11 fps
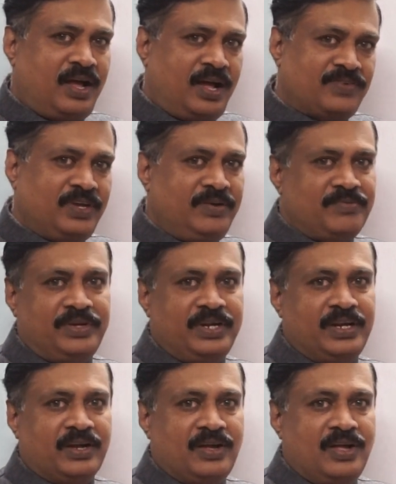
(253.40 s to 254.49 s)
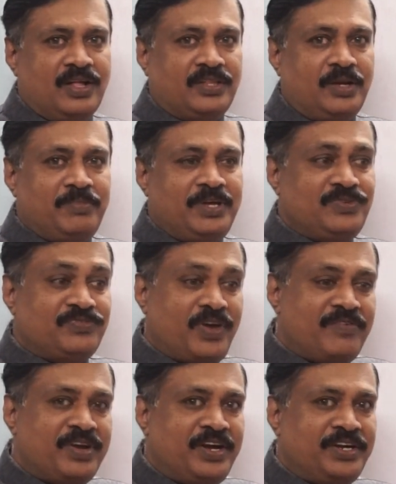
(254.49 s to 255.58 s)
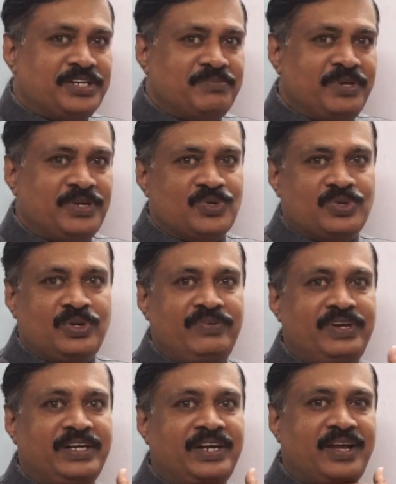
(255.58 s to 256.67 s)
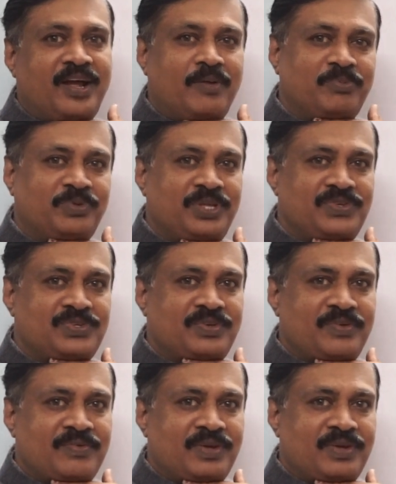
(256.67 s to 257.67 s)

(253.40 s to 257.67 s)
as a dinner. That means favorite dish means usually we take up to this.